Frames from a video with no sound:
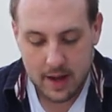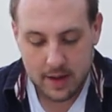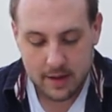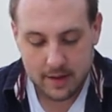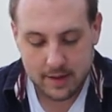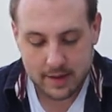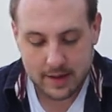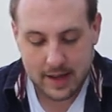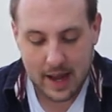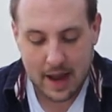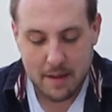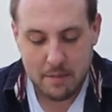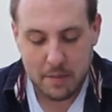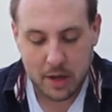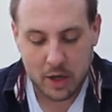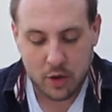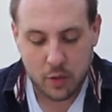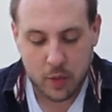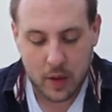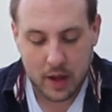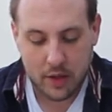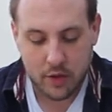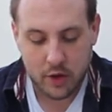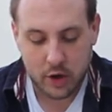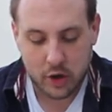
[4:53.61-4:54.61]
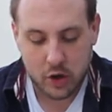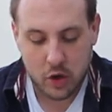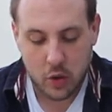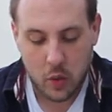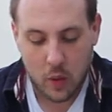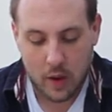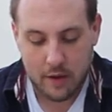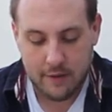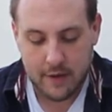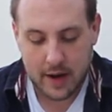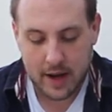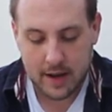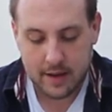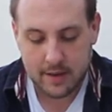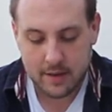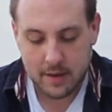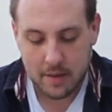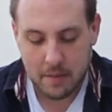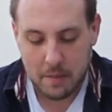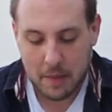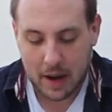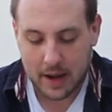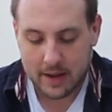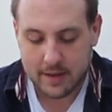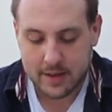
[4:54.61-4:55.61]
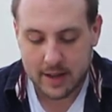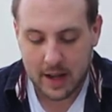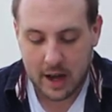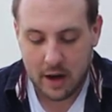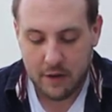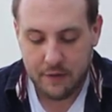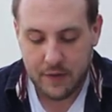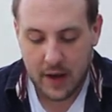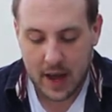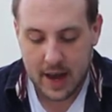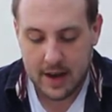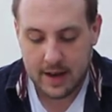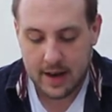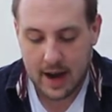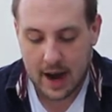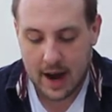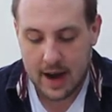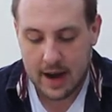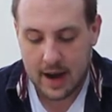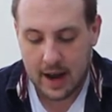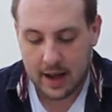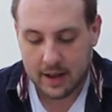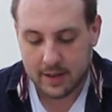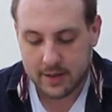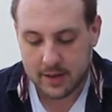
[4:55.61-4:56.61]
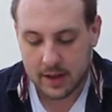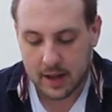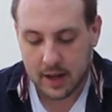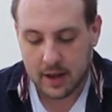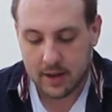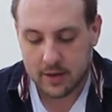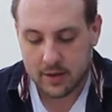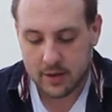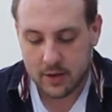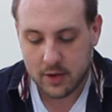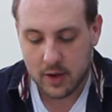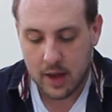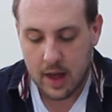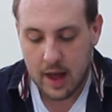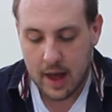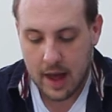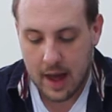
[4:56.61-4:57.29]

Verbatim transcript: Stand between the two of us, myself and Dionysius,